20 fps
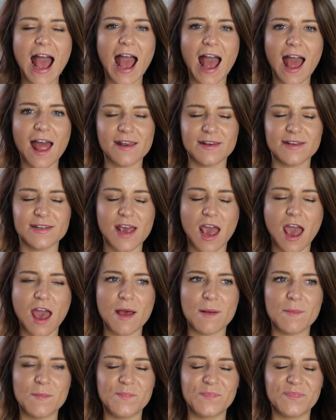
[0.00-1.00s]

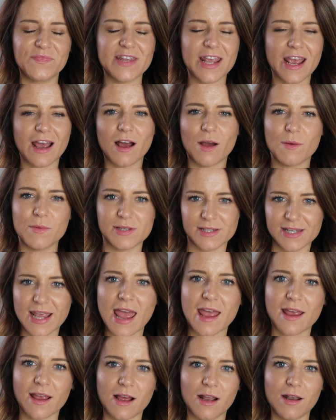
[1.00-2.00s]
and yeah, I was
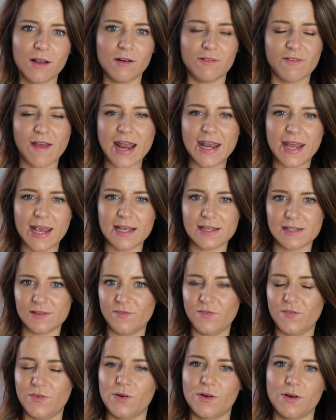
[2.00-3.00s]
getting a lot of headaches
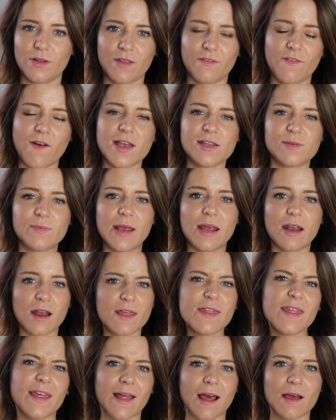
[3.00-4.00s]
for the first week, and
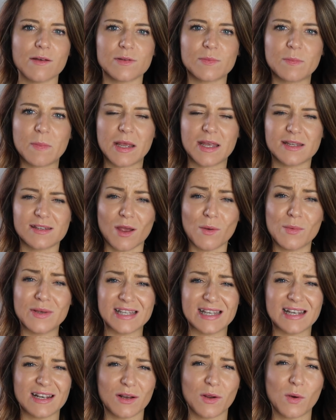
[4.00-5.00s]
I think that was because I
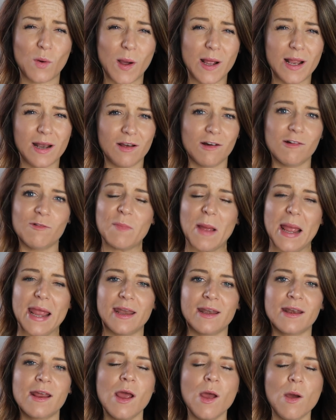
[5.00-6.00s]
was in quite a lot of
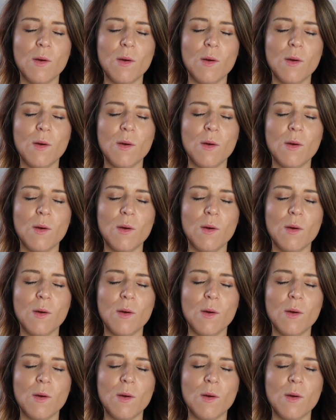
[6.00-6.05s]
pain